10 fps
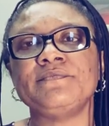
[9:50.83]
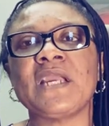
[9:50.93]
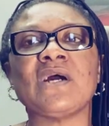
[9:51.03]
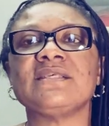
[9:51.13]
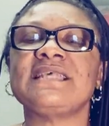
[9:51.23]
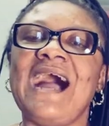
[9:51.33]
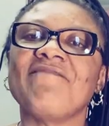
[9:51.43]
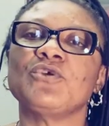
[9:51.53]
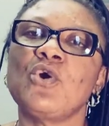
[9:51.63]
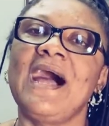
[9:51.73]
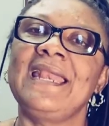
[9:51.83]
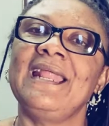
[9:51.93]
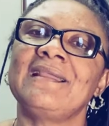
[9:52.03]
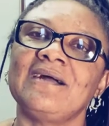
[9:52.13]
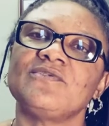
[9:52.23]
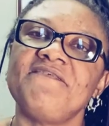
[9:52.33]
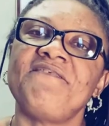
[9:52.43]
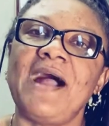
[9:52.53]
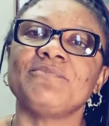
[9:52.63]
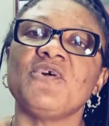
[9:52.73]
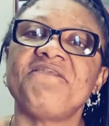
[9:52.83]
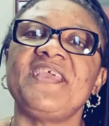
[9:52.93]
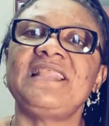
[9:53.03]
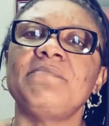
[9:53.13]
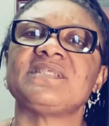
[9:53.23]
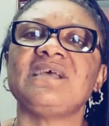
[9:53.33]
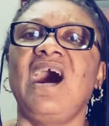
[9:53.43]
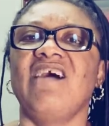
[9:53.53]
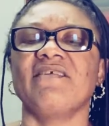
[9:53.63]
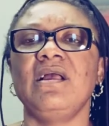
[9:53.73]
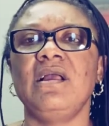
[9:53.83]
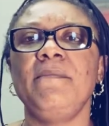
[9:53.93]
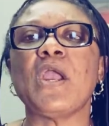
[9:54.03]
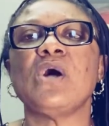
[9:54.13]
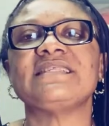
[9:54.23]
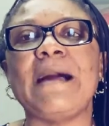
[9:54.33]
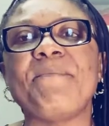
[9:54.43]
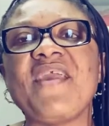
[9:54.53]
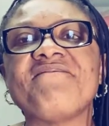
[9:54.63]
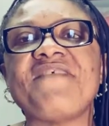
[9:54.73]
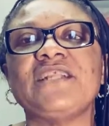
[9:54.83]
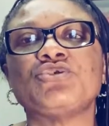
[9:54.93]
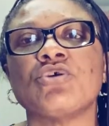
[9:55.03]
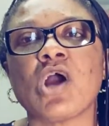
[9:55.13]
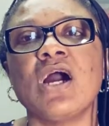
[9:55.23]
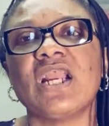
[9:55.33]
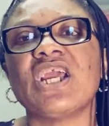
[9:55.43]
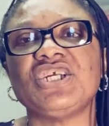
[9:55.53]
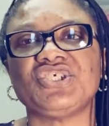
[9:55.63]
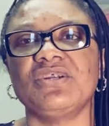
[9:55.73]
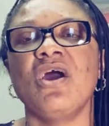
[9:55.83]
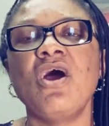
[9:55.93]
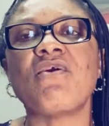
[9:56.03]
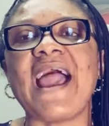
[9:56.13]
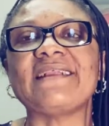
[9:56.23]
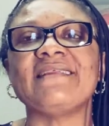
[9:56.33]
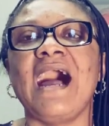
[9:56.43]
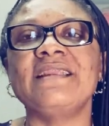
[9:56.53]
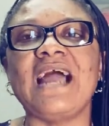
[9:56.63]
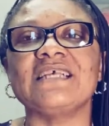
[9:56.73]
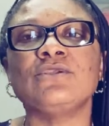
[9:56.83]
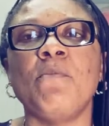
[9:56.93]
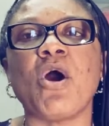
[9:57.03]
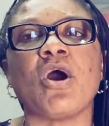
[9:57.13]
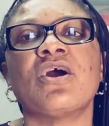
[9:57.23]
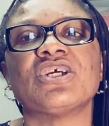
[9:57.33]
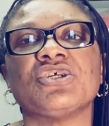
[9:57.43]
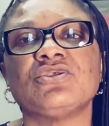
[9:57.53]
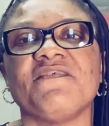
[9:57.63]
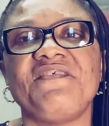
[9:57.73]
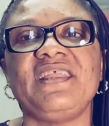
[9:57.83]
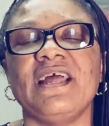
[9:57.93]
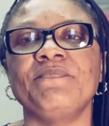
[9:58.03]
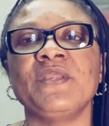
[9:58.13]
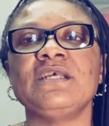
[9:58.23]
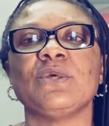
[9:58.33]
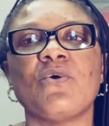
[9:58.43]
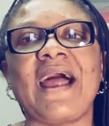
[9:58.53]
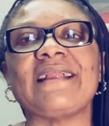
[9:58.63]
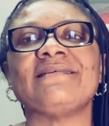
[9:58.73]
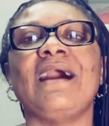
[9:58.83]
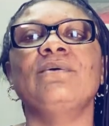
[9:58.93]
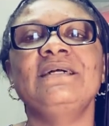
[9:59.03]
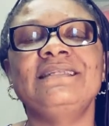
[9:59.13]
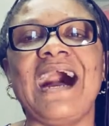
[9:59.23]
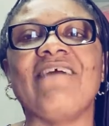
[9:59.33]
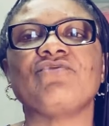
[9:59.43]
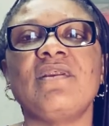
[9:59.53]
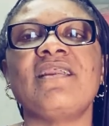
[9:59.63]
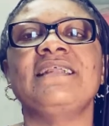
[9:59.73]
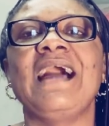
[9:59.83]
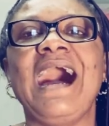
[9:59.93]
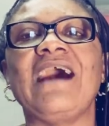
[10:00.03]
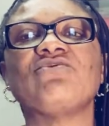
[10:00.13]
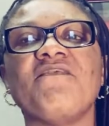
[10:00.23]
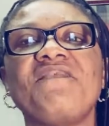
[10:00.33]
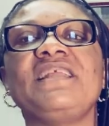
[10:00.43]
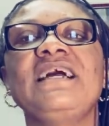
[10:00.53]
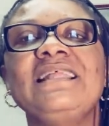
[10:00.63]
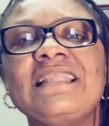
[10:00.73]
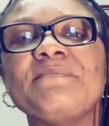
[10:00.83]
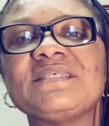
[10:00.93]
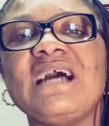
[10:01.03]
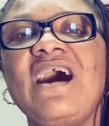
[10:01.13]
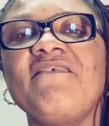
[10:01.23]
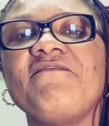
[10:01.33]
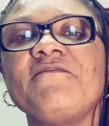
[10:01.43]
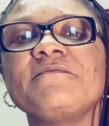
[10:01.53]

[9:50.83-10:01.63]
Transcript: because they have to go and learn how to farm, to feed themselves. Because they're being fed through congregation. Right now, there is no more congregation to feed them. So right now, they have to learn how to feed themselves.